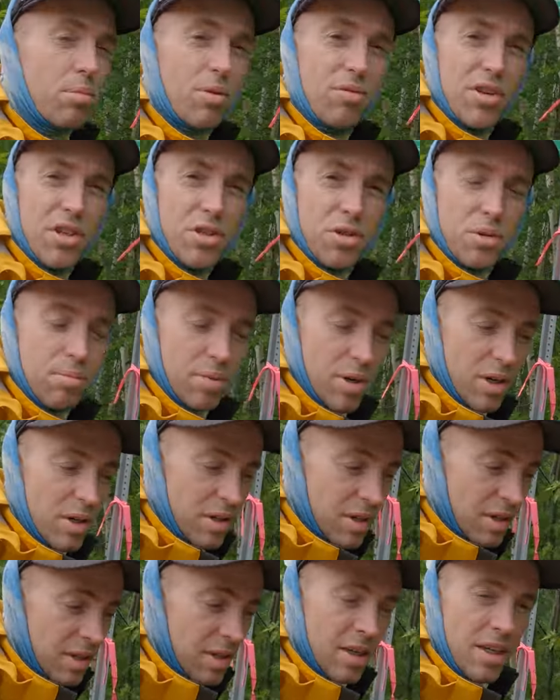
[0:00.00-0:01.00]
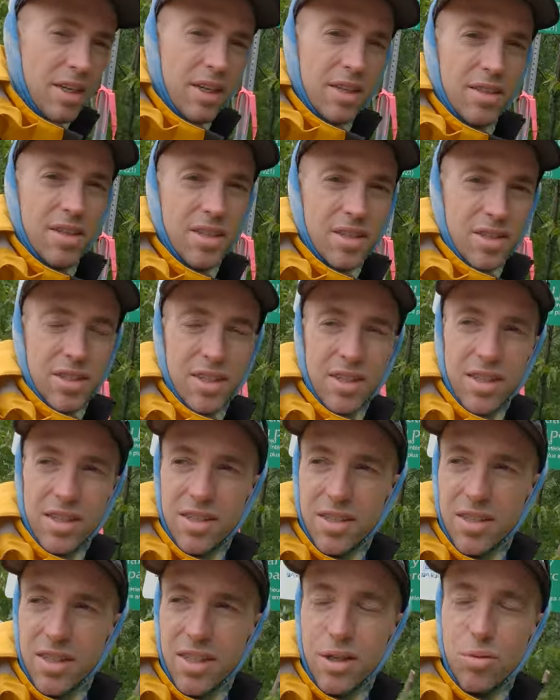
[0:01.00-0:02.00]
Provincial Park. This
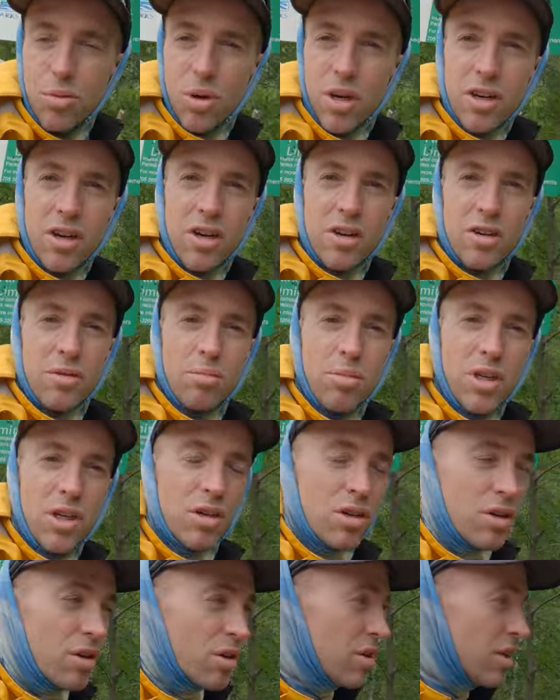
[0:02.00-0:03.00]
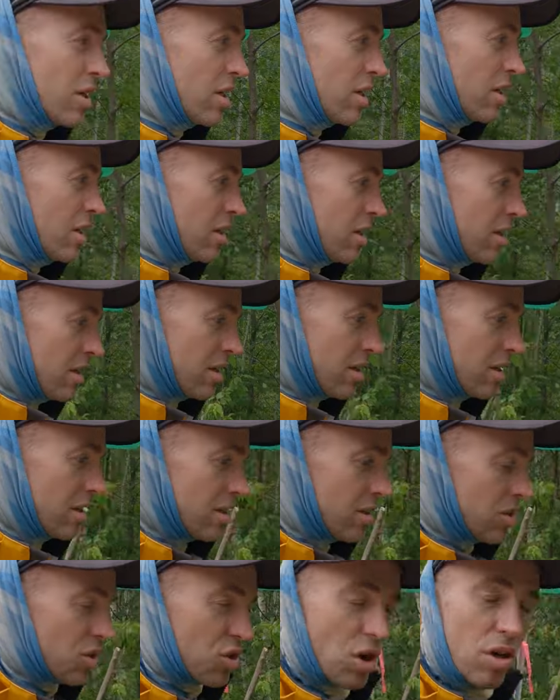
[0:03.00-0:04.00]
is the 100-meter
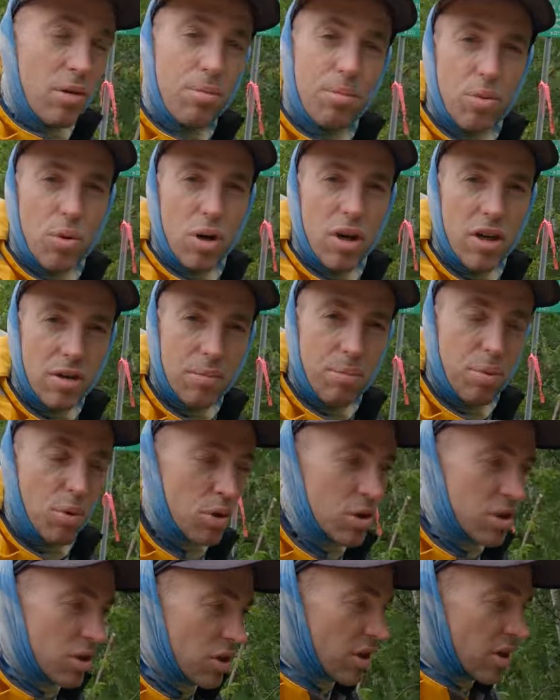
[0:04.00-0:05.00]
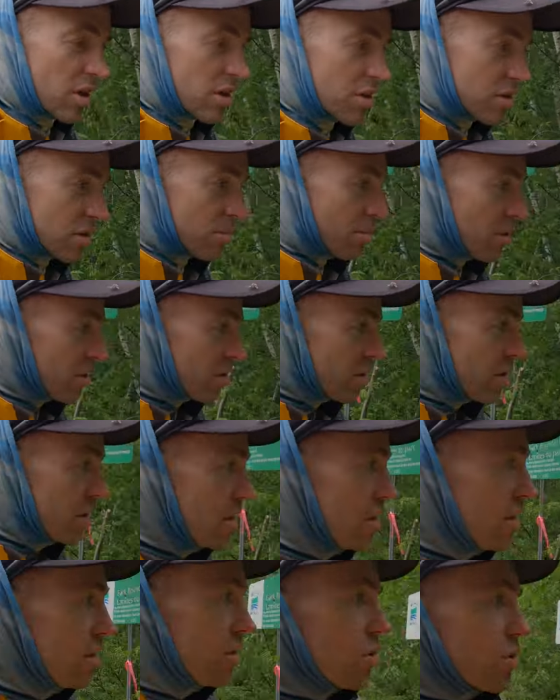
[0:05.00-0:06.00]
Sharp Rock Portage.
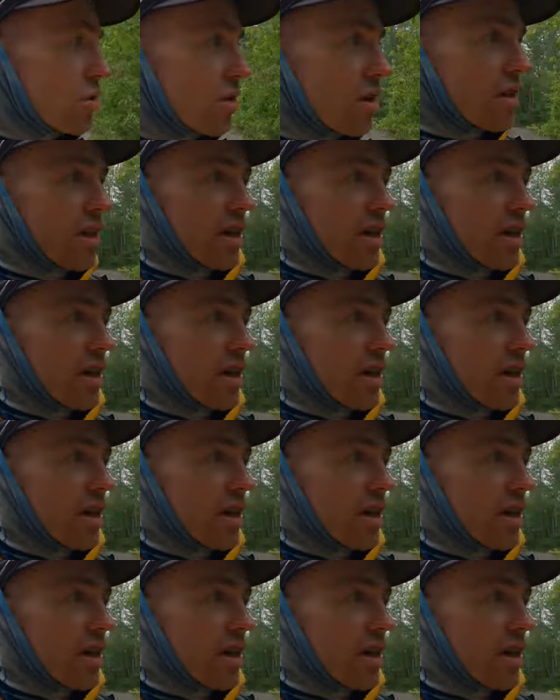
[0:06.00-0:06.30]
Apparently there's a